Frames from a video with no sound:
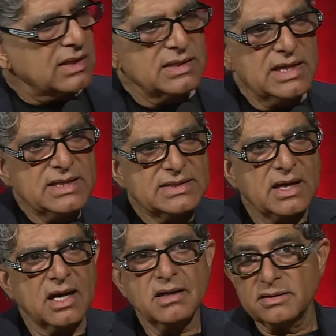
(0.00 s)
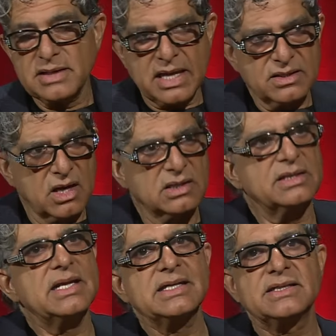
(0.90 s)
These are, and
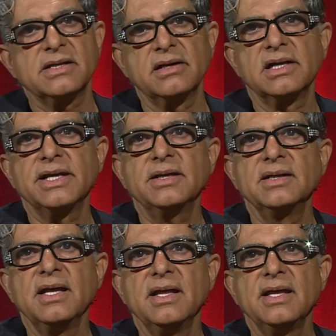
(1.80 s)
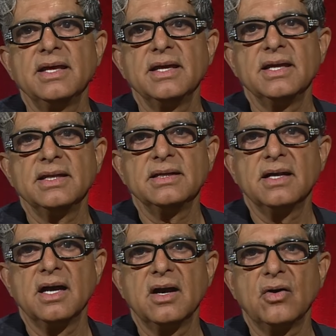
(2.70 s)
not necessarily
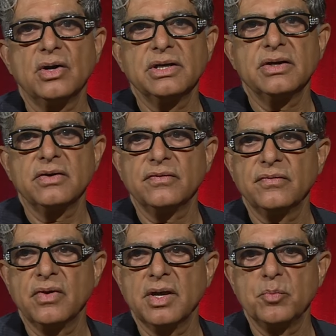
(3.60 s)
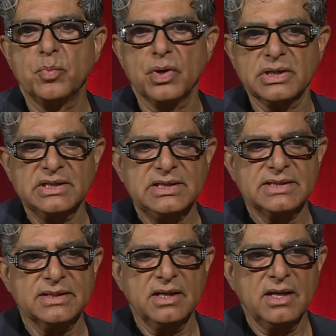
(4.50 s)
in uh, order of
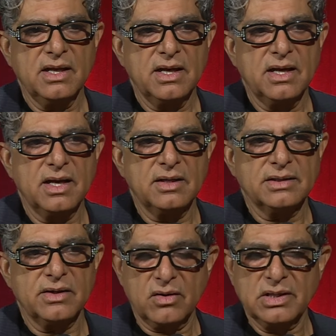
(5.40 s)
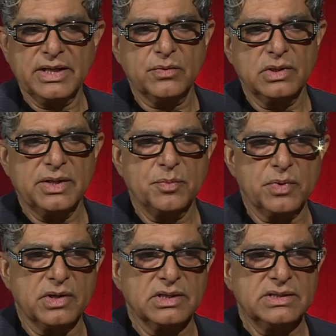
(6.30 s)
importance, uh, they're all equally
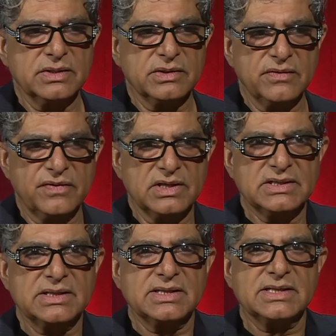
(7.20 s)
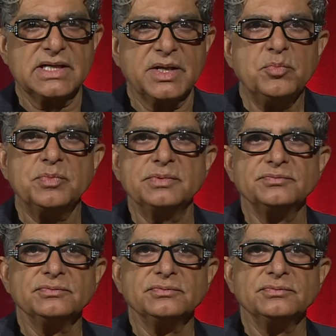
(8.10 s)
important. So the first is sleep.